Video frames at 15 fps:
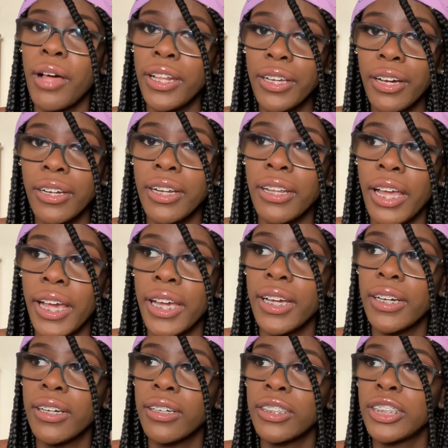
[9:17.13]
gonna
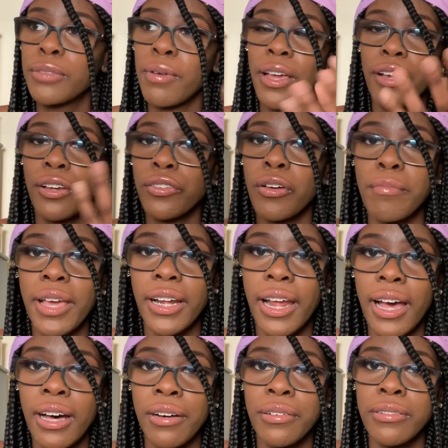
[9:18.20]
throw me out of the
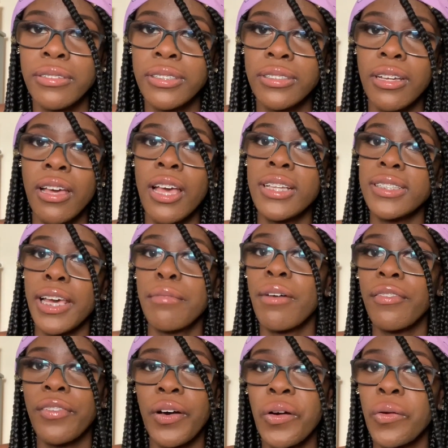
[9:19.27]
house, take my
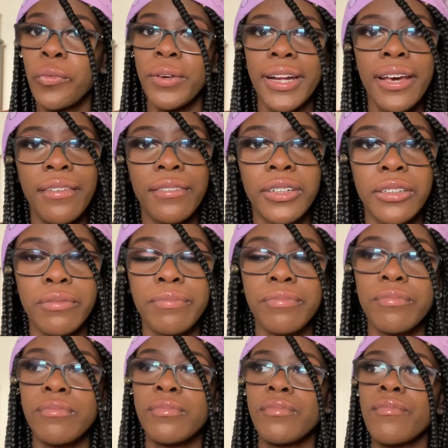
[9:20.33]
phone, whatever.
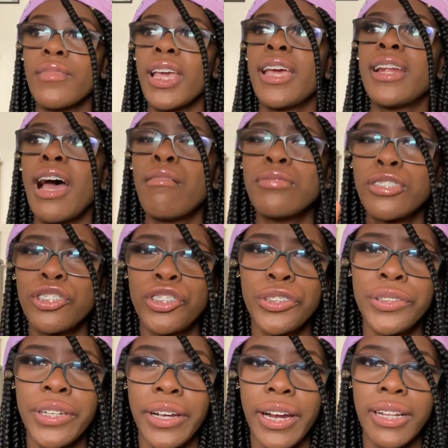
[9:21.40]
And I was a
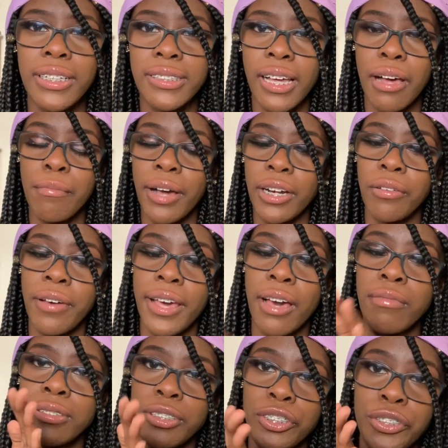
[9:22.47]
junior at the time, by the way. I
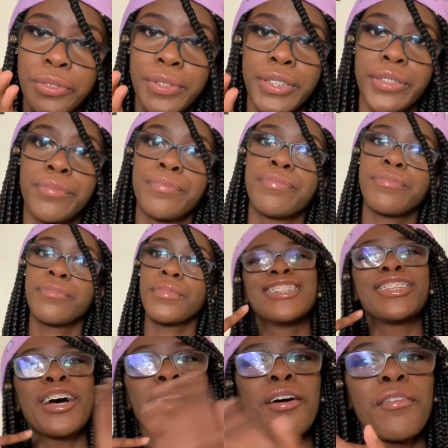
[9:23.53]
was a junior.
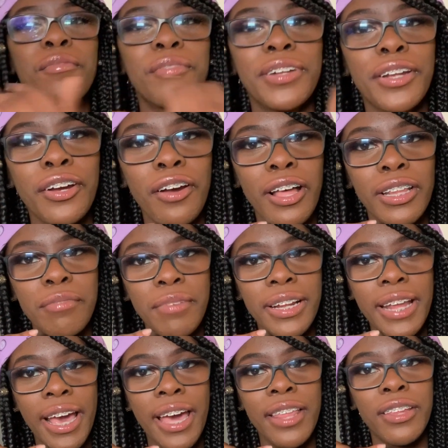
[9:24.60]
So when they're calling my
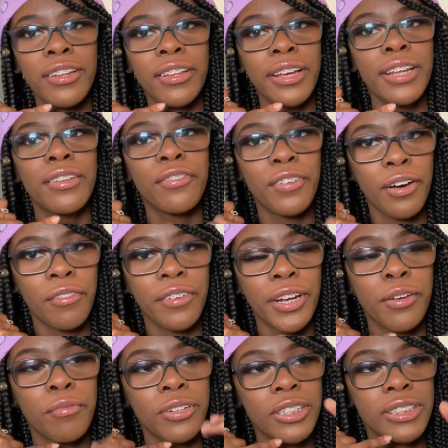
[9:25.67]
dad, they're letting the phone
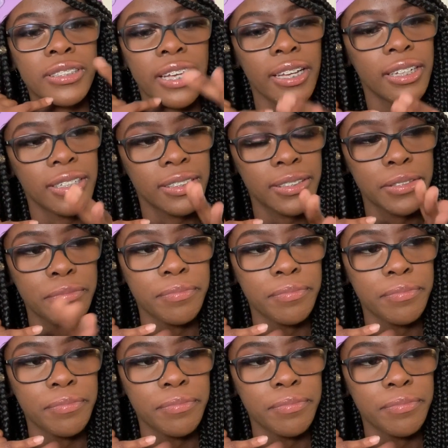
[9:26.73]
ring. We're just like this.